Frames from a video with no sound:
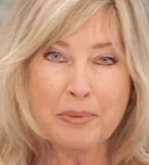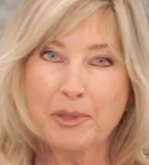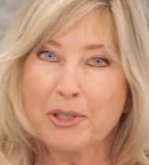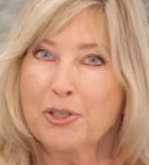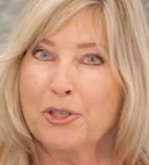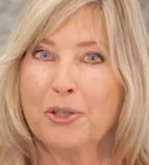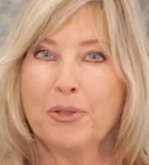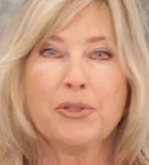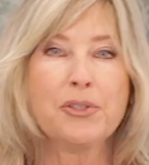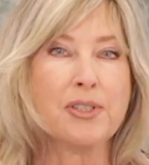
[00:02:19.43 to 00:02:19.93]
pretty
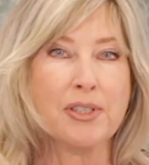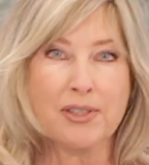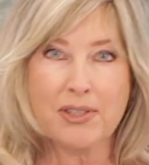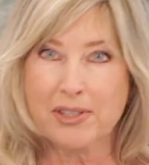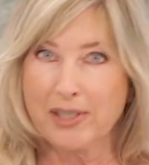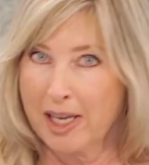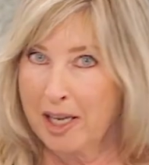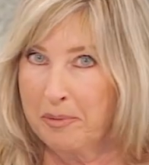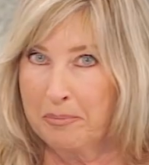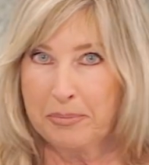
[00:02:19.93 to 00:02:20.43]
much used
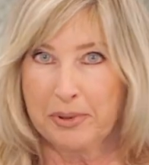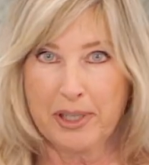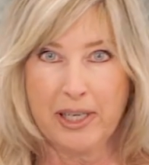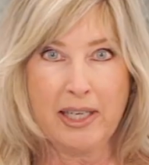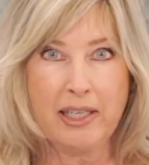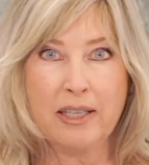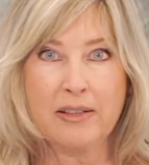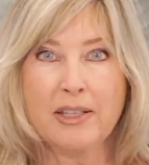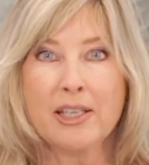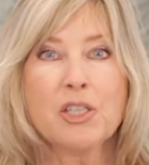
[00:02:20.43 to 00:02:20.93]
the same
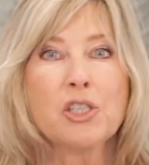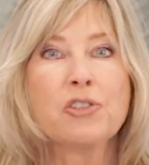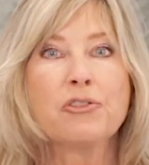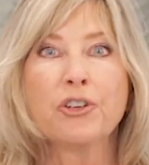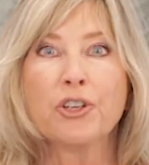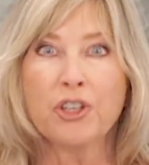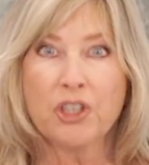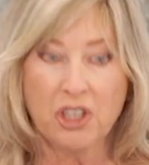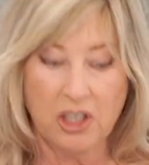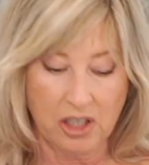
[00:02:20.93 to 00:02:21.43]
blade in
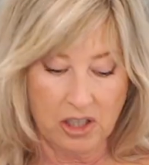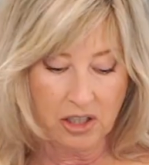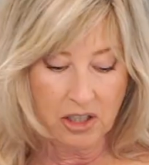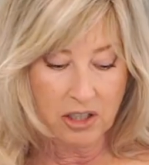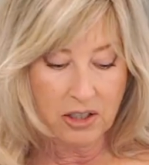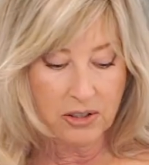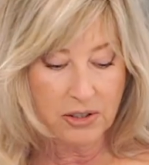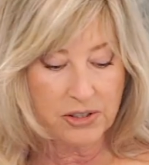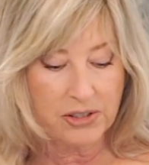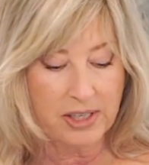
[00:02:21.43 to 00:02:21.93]
this for
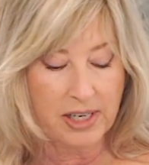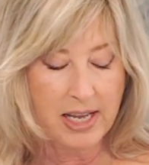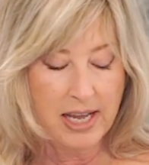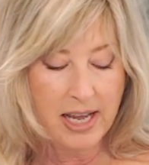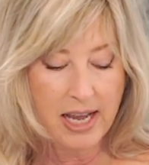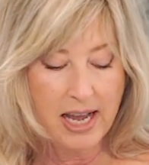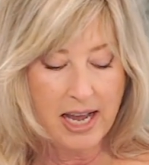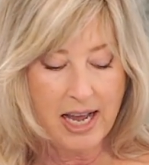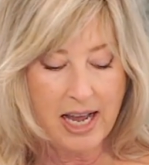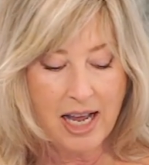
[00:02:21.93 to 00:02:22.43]
years.
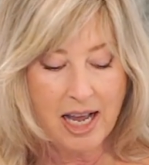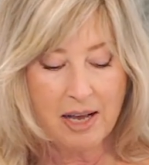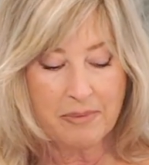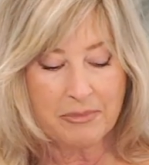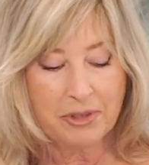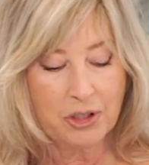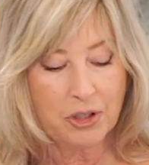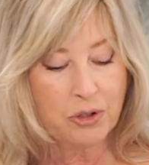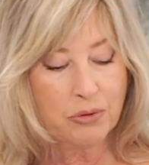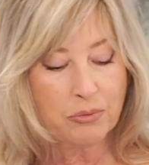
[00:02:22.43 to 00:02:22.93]

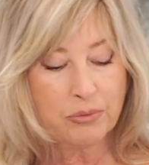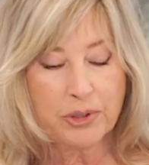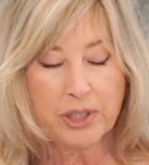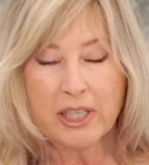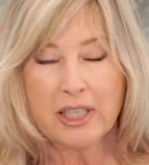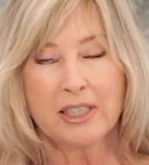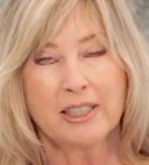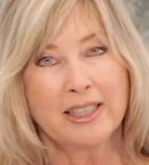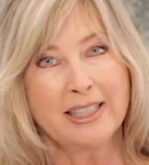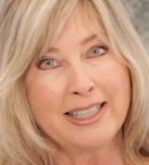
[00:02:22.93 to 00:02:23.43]
You
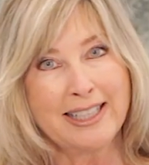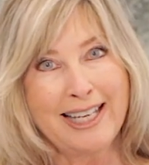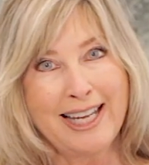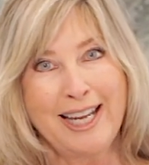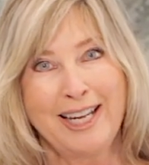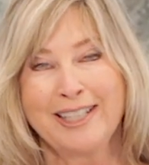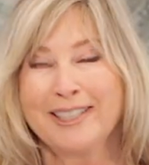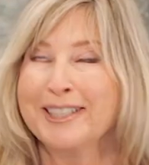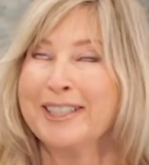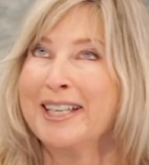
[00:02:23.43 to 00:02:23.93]
really
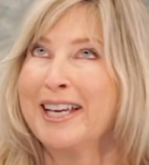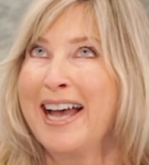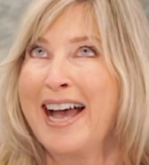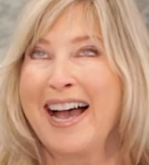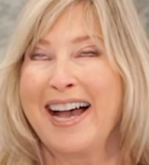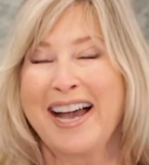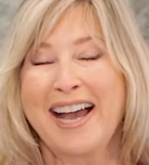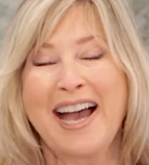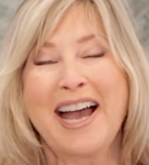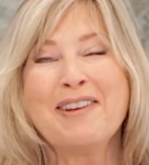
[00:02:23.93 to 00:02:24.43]
need,
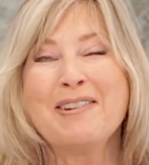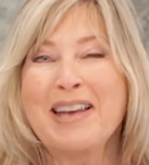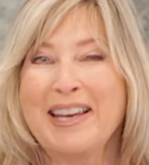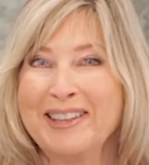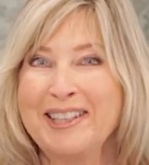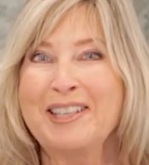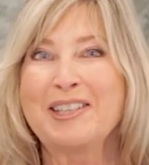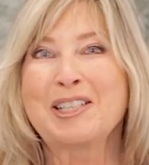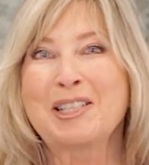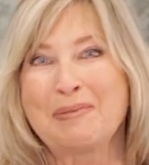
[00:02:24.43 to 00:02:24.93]
I
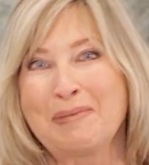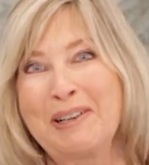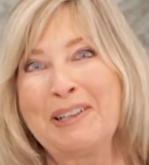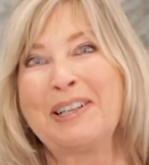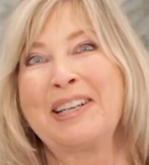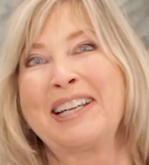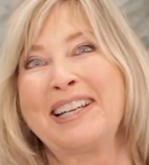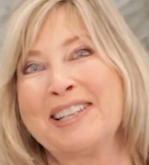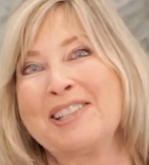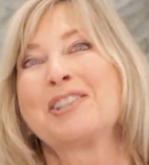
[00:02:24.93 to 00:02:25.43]
had the
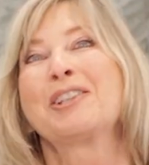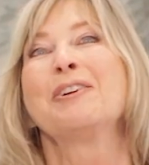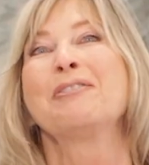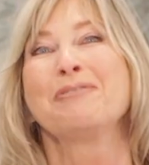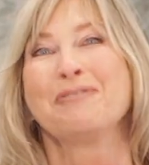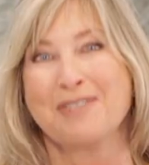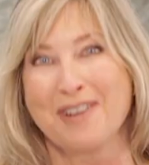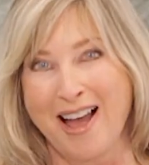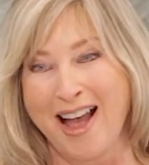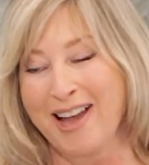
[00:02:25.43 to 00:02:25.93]
experience
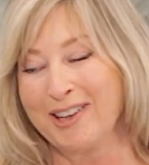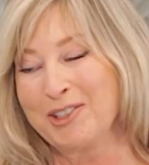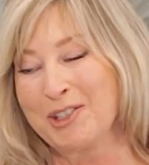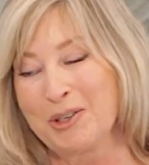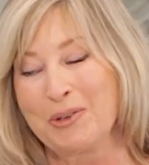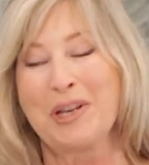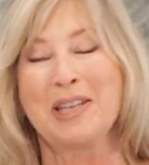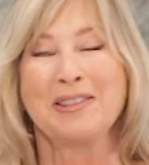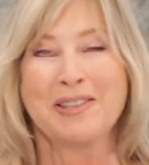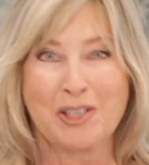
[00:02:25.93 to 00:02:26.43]
of
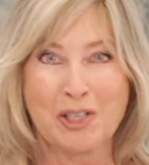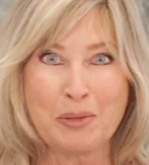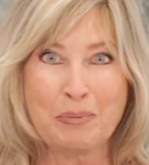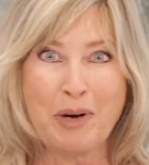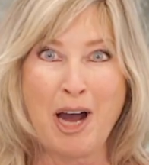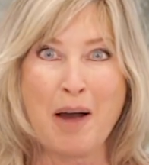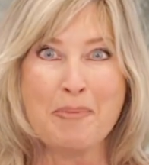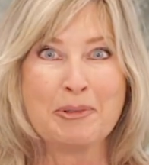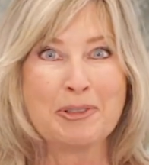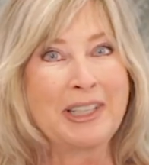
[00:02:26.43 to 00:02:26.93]
not doing
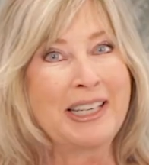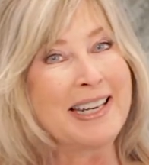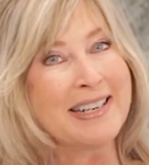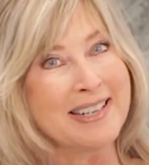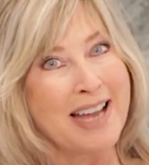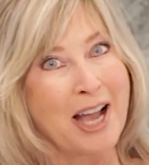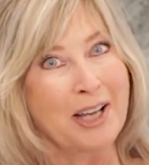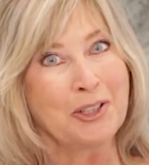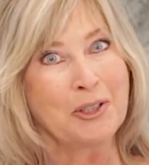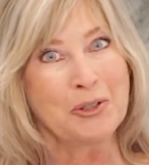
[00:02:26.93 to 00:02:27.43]
this
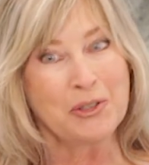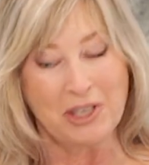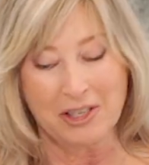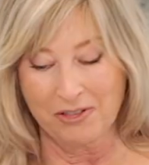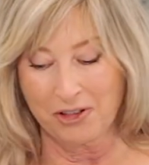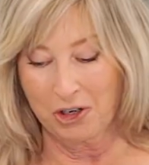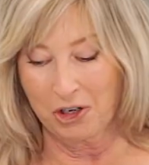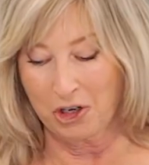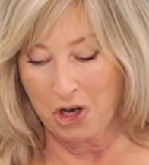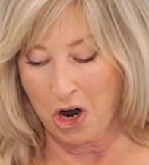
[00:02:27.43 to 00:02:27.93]
properly and not
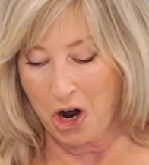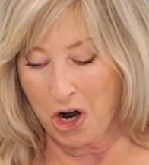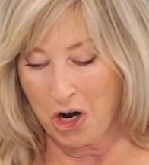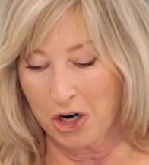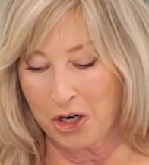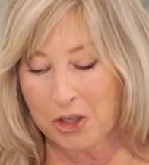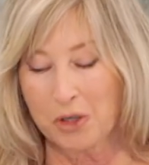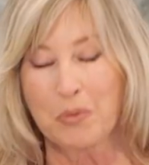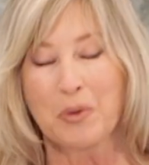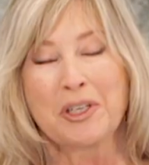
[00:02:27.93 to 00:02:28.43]
using the
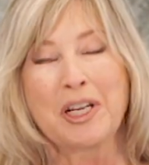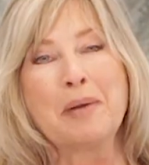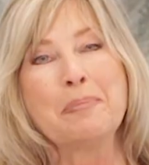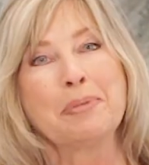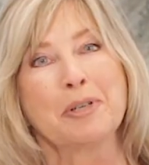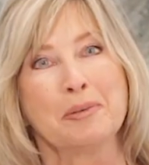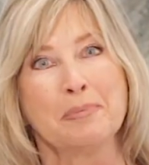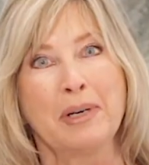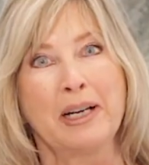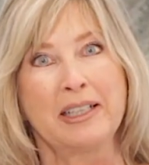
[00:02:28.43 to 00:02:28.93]
guard when
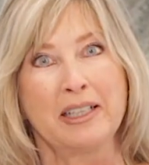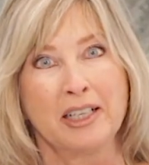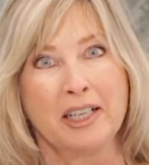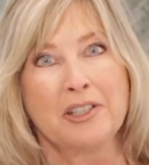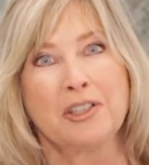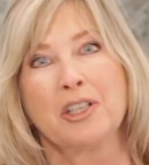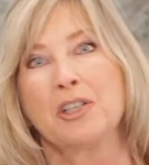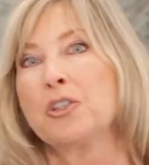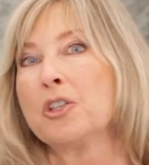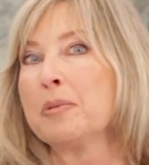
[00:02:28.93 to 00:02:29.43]
I put my
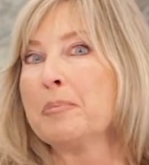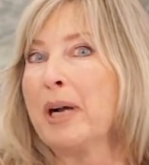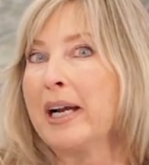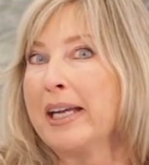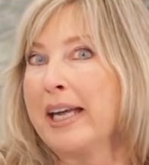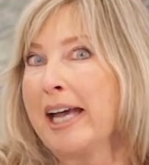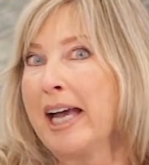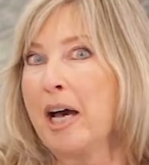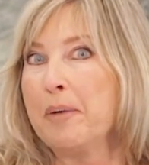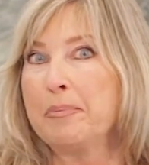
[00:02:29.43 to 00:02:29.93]
onion or
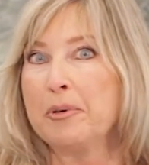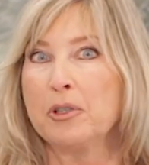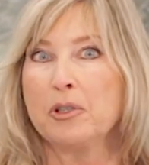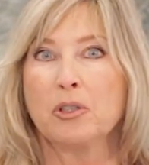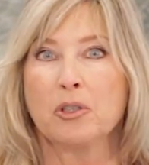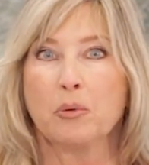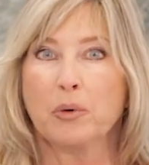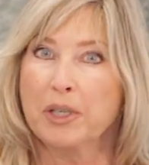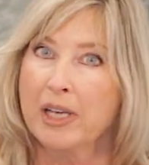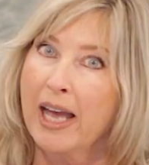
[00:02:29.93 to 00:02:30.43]
my
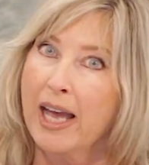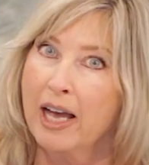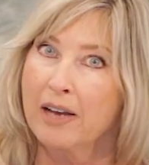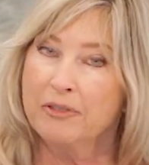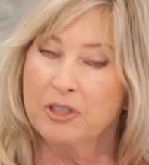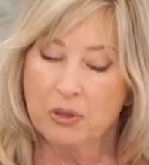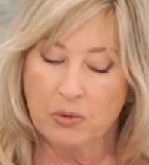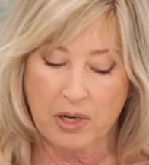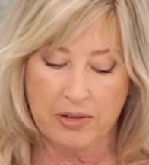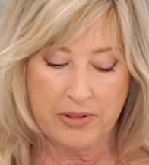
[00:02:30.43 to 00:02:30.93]
apple or what
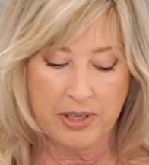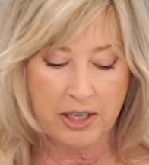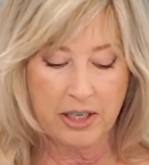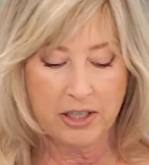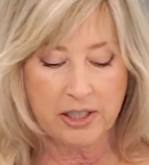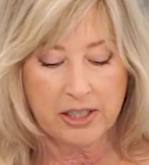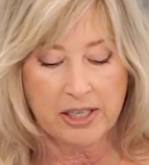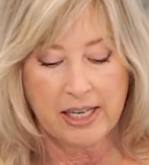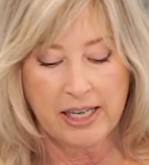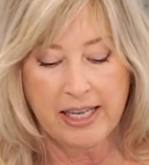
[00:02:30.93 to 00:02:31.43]
have you on
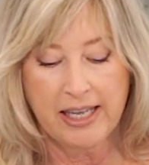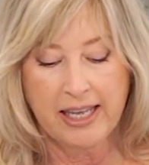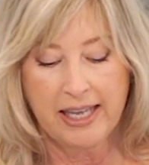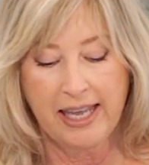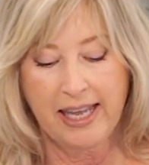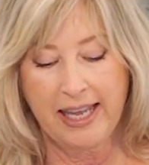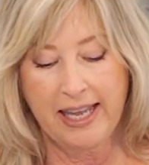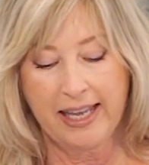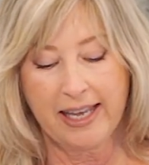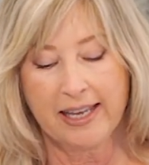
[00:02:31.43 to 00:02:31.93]
there.
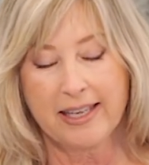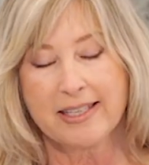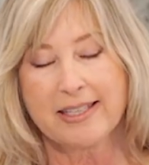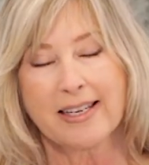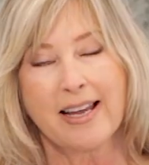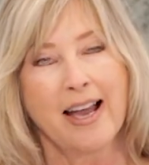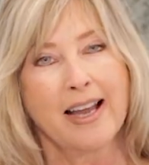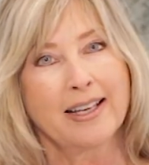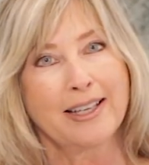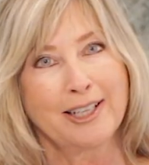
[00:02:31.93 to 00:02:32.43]

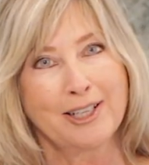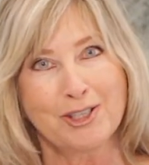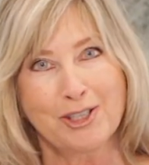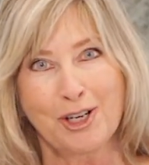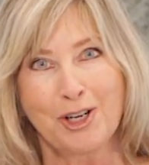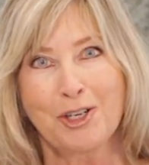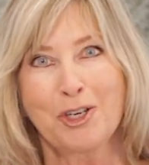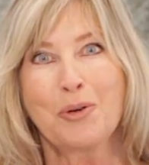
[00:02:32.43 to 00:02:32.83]
And I gotta